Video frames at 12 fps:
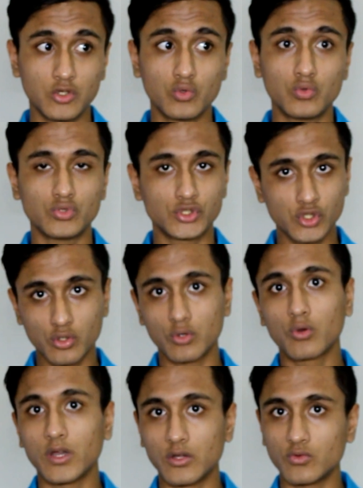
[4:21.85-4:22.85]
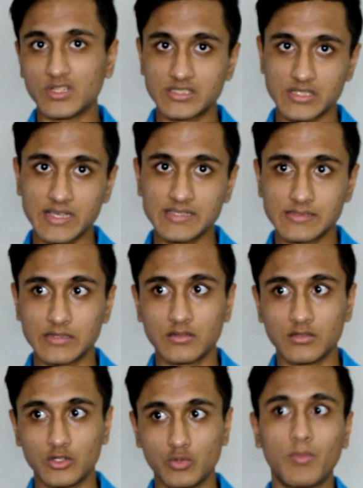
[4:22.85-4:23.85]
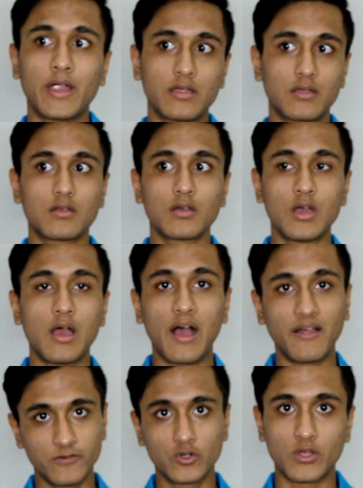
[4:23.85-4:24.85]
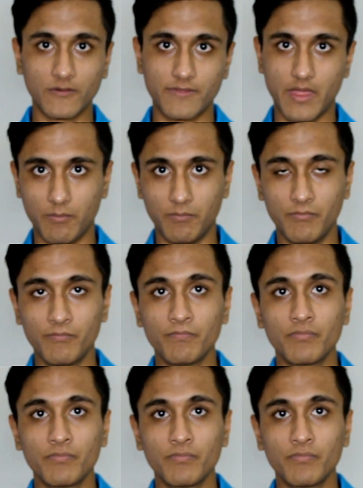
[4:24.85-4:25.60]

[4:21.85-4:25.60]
you should look into these tests and you might have to give them.